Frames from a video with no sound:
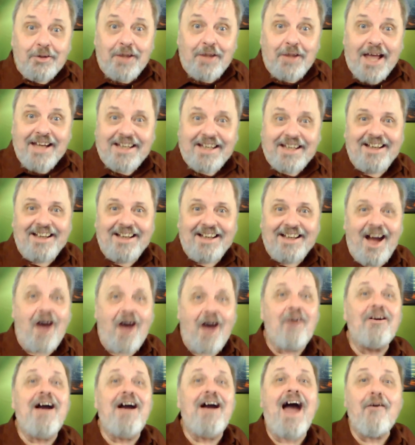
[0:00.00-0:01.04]
You know, like
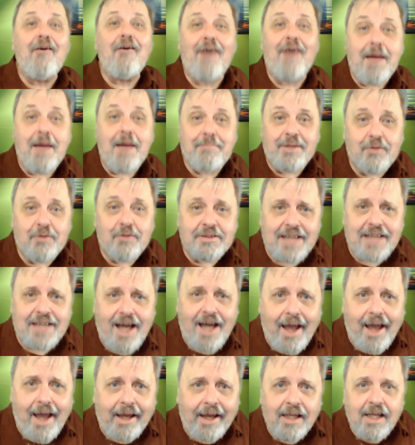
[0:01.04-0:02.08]
how, how happy was
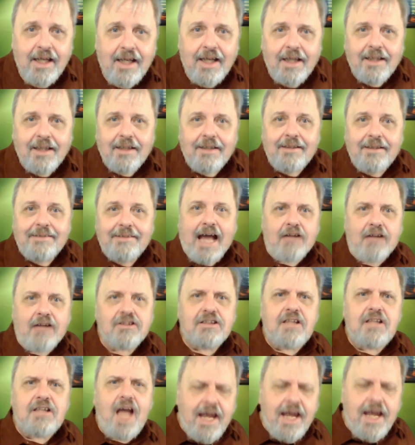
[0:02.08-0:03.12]
I? Now
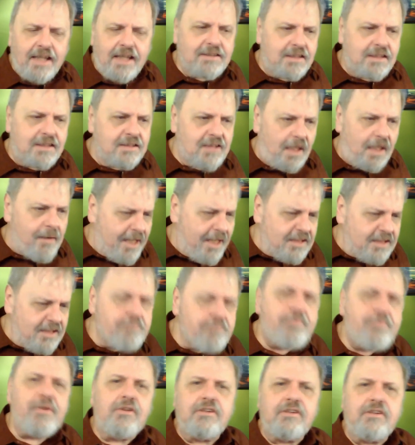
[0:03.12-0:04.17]
science is, uh,
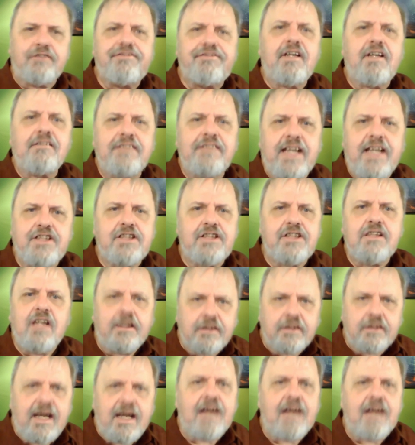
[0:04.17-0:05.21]
is built a foundation
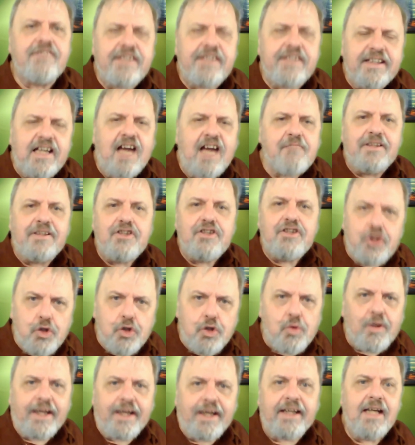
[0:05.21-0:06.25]
under everything I've been
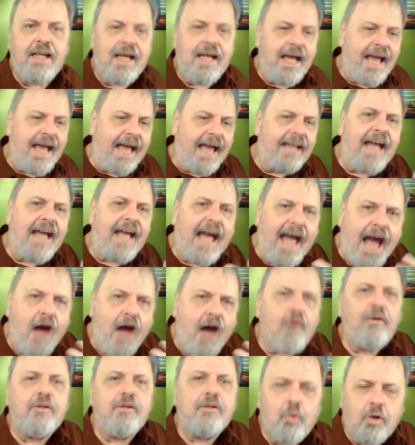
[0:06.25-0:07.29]
doing and
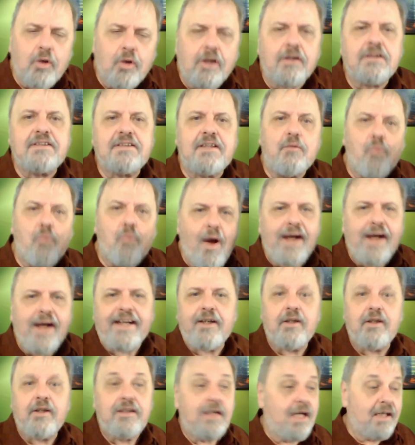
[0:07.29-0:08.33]
how it works and why
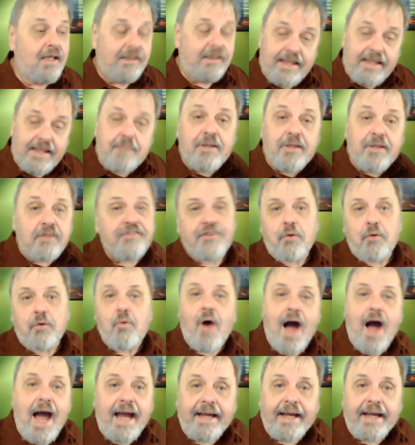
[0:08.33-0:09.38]
it, they built the
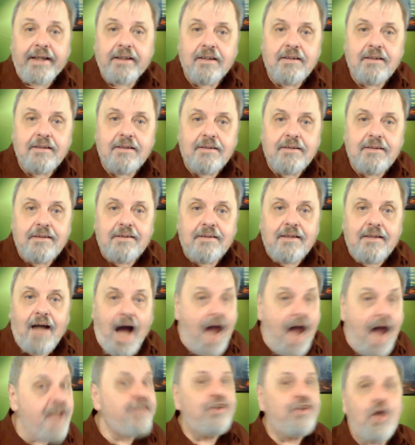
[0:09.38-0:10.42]
why.
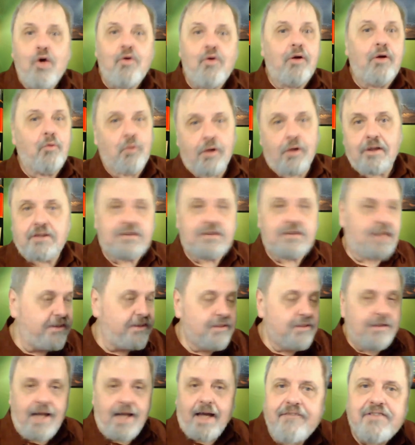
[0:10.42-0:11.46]
I know it works.
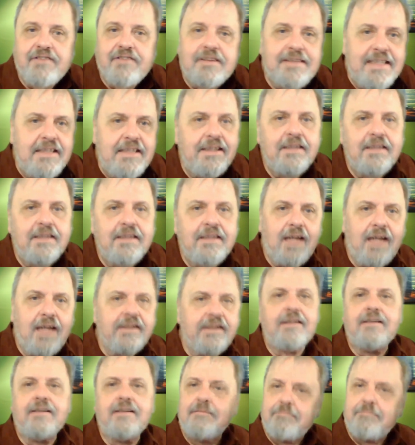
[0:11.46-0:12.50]
I, I've seen it,
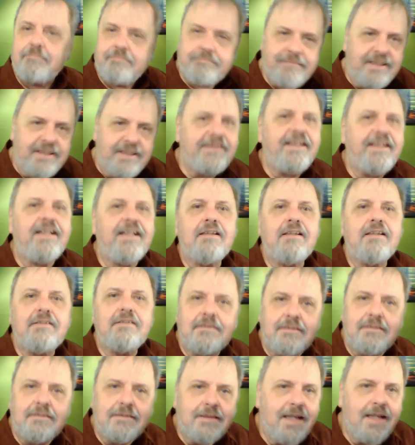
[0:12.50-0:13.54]
done it, been
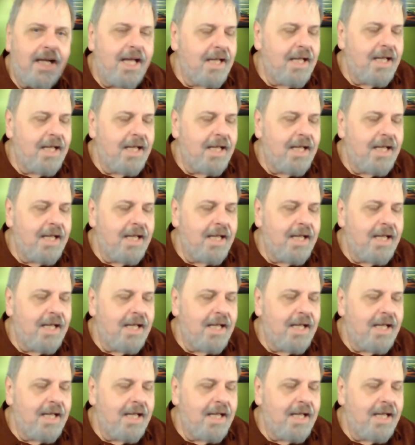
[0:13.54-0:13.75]
there,